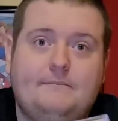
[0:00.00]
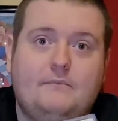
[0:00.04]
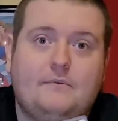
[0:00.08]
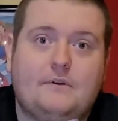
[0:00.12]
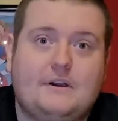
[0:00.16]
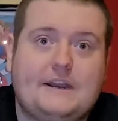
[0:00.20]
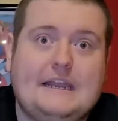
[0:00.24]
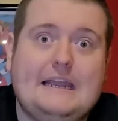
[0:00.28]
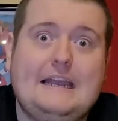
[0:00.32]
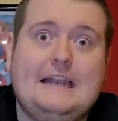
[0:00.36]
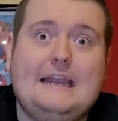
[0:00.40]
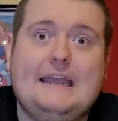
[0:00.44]
we're
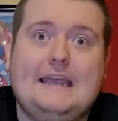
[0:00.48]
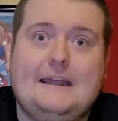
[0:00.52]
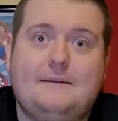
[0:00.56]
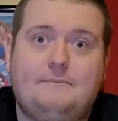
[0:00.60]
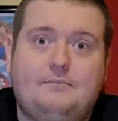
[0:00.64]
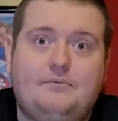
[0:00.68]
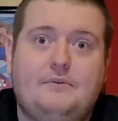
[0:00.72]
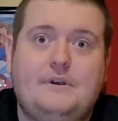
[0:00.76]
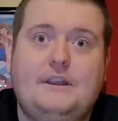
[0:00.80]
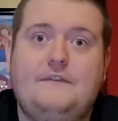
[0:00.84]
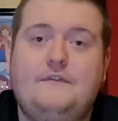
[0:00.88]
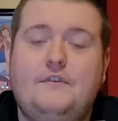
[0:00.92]
getting and
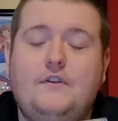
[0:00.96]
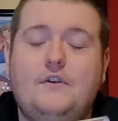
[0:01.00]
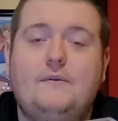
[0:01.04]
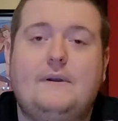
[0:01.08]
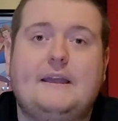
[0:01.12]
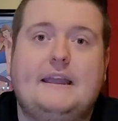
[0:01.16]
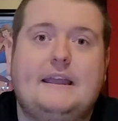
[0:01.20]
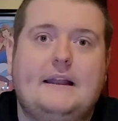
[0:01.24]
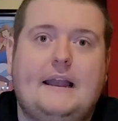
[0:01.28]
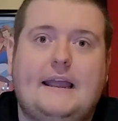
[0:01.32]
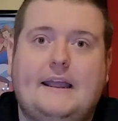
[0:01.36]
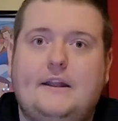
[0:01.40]

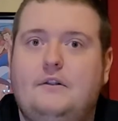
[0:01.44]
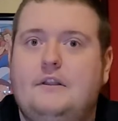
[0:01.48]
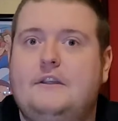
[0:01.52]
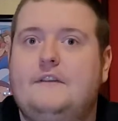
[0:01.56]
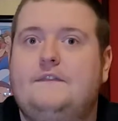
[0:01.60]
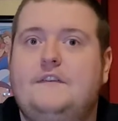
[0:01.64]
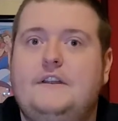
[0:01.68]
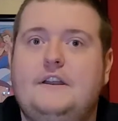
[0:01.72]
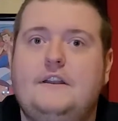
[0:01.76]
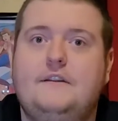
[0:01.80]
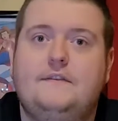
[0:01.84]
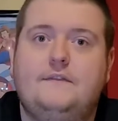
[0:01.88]
previewing, and I can
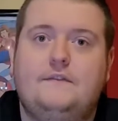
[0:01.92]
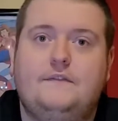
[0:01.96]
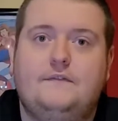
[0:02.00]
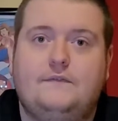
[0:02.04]
only